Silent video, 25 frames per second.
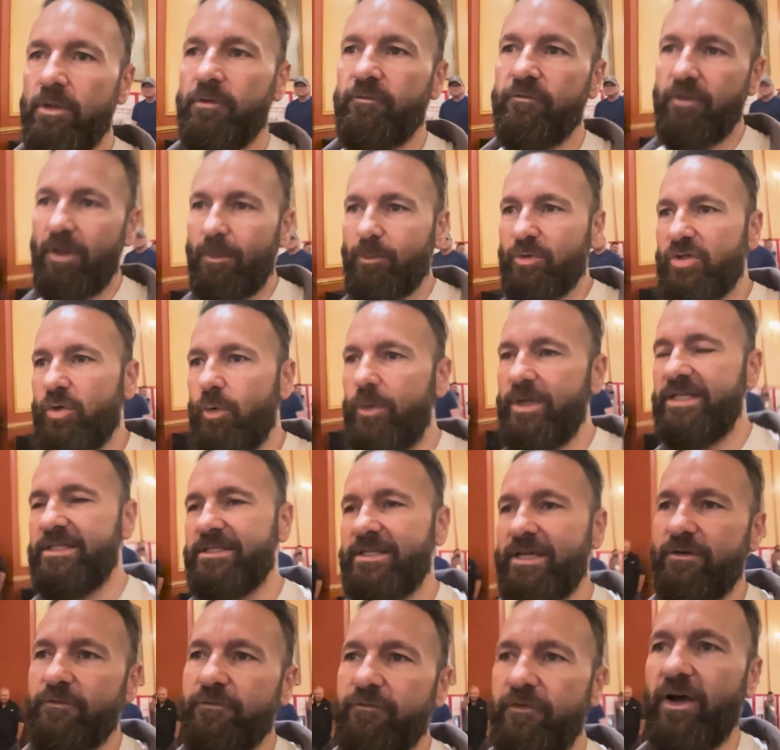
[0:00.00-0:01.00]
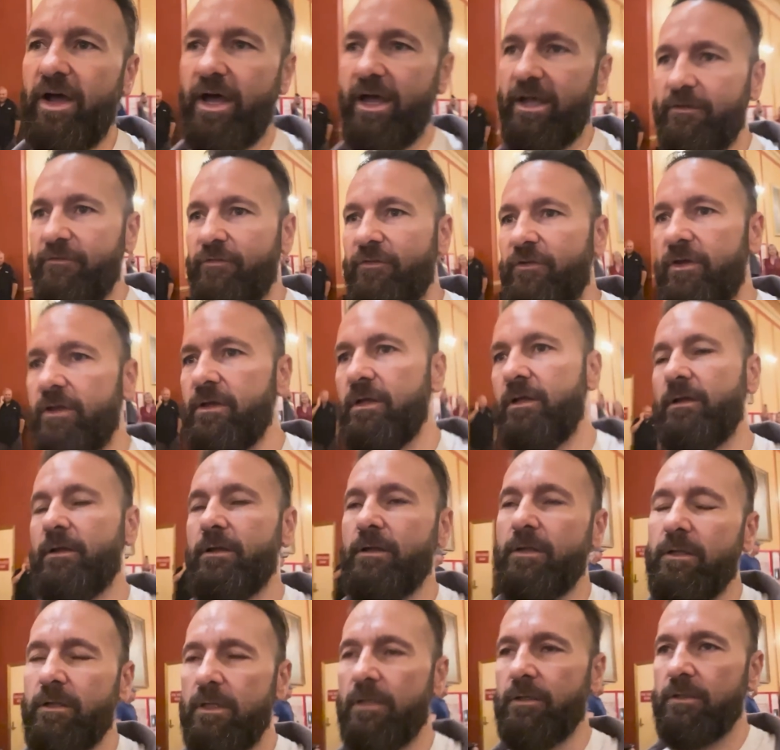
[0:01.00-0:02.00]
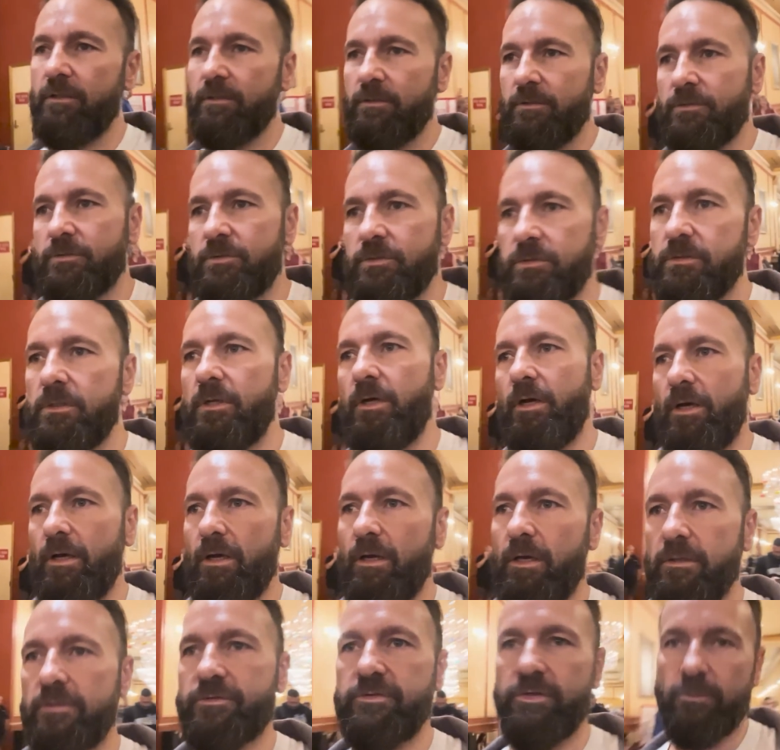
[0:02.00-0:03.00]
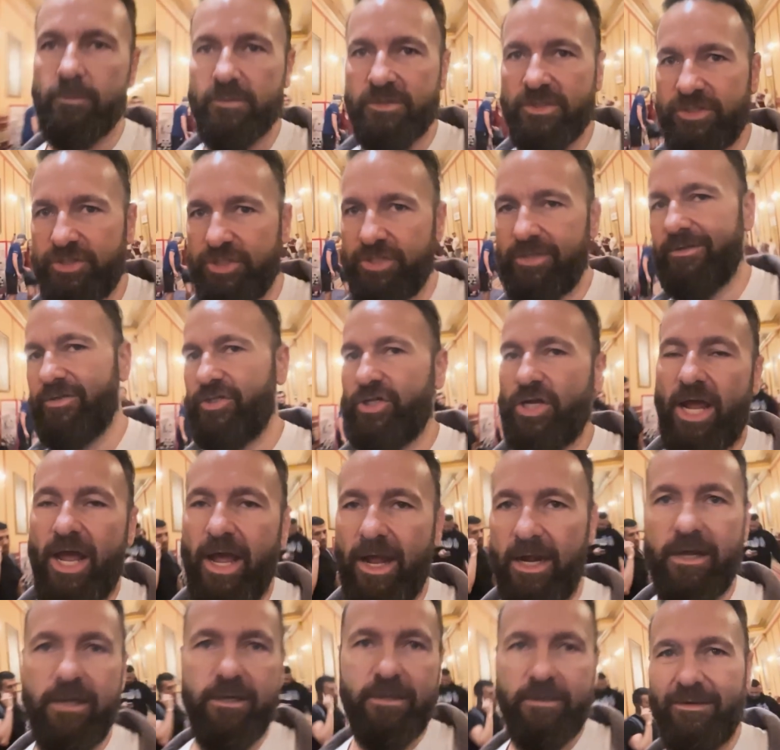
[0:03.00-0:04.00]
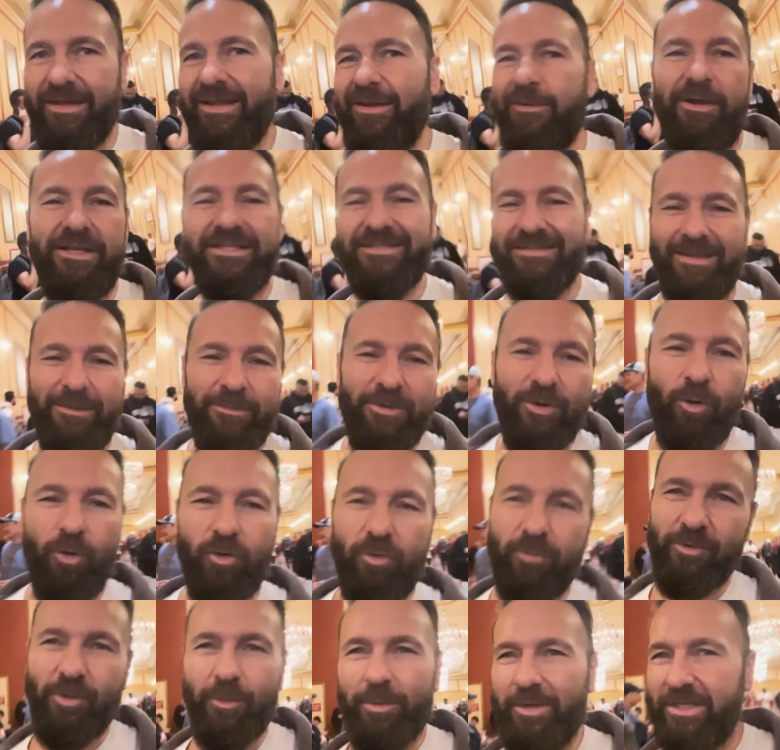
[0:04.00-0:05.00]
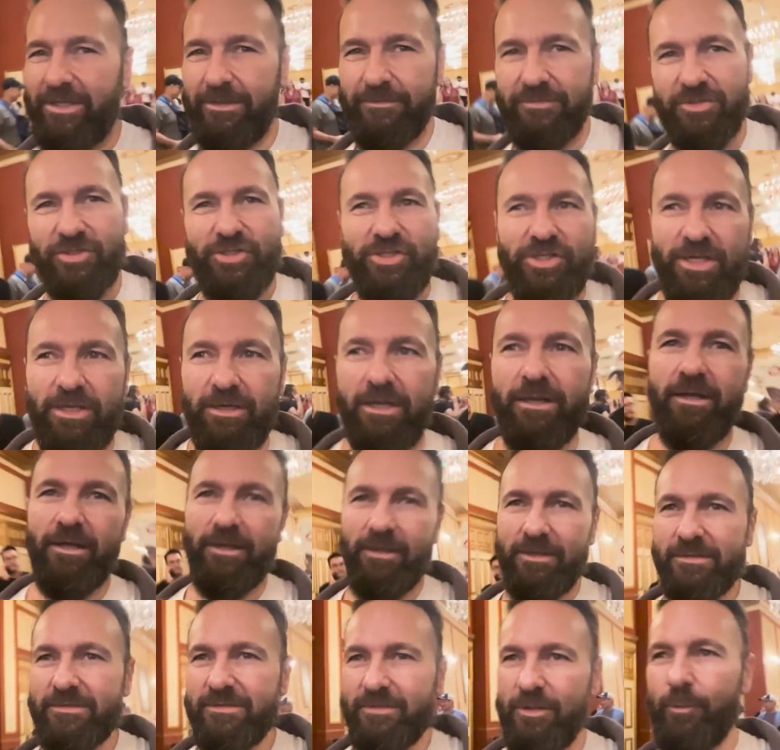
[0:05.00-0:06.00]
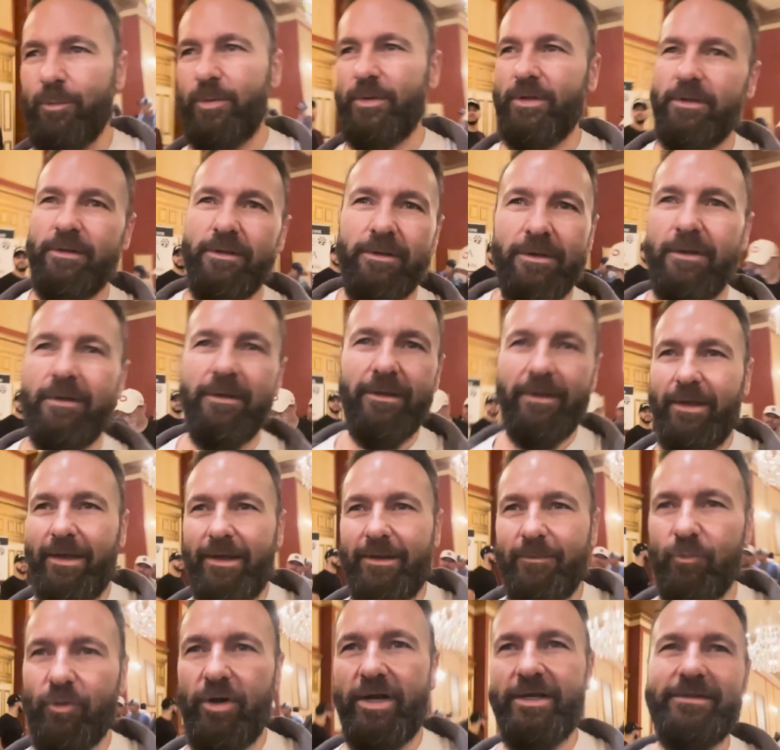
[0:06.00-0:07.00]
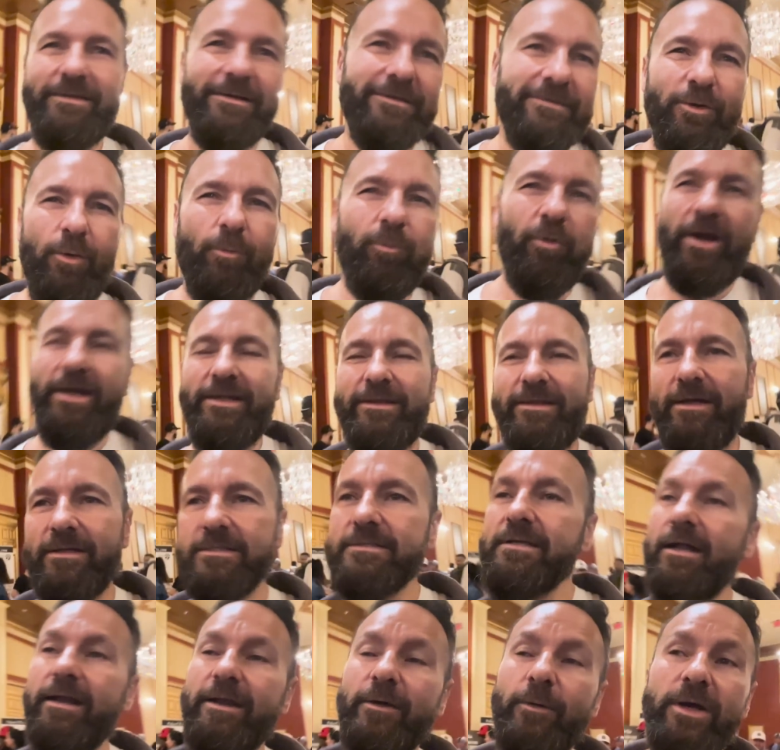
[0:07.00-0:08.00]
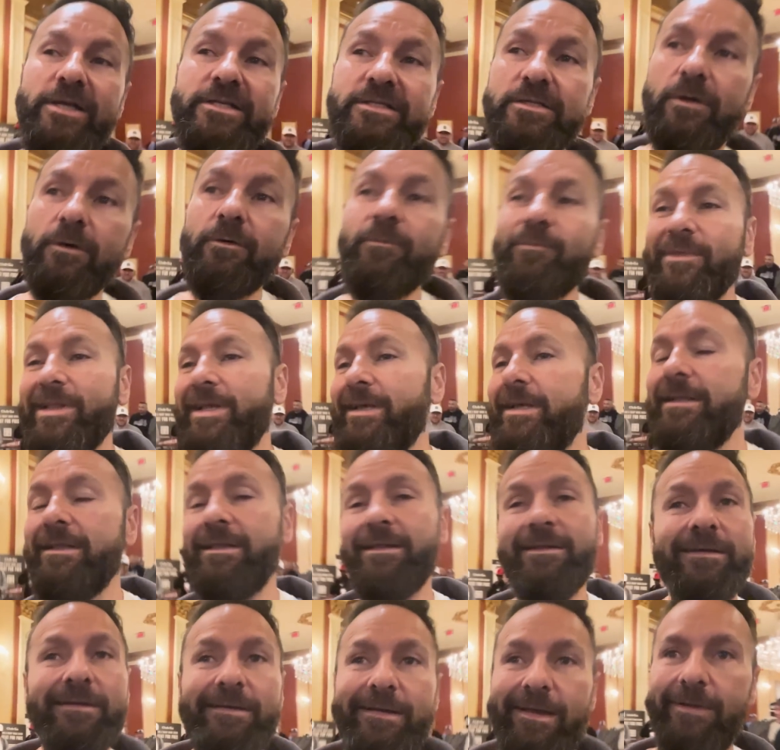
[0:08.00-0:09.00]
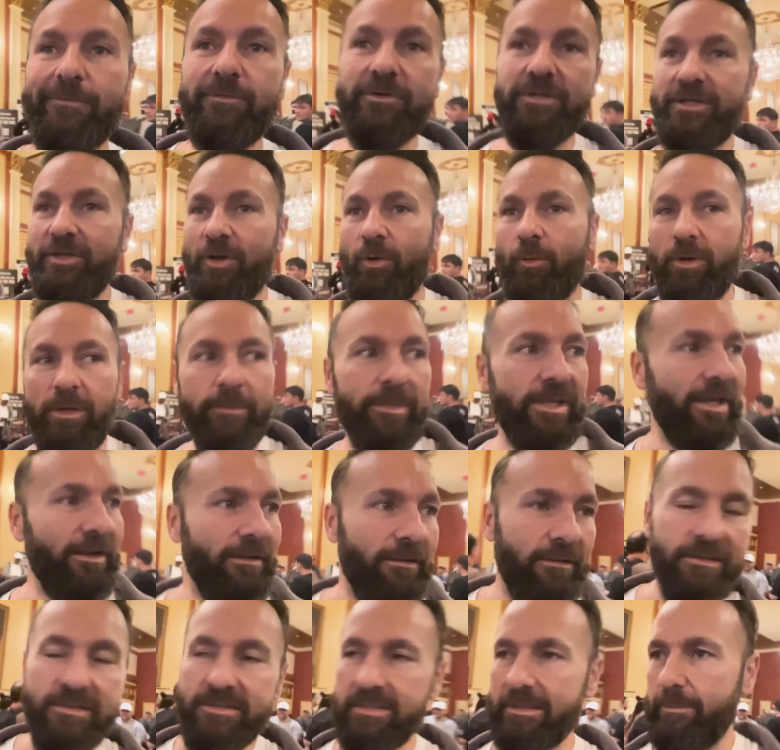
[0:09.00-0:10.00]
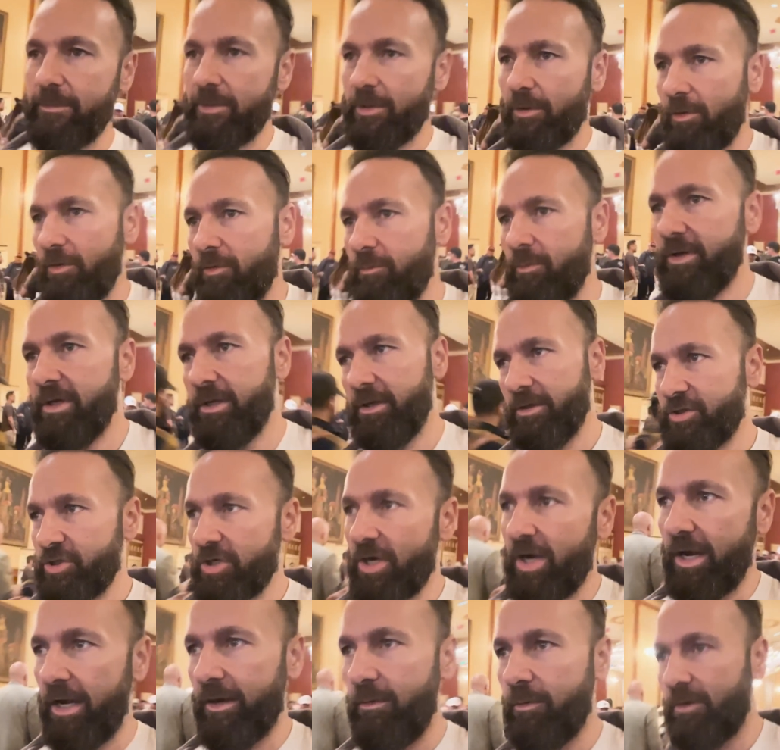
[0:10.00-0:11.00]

Flop was queen ten five. Uh, terms of jack. Anyway, it's limit hold'em. Nobody gives a shit. Stupid hand break. Uh, no breakdowns. Anyway, so I really don't want to be out of this limit hole. We're going to try.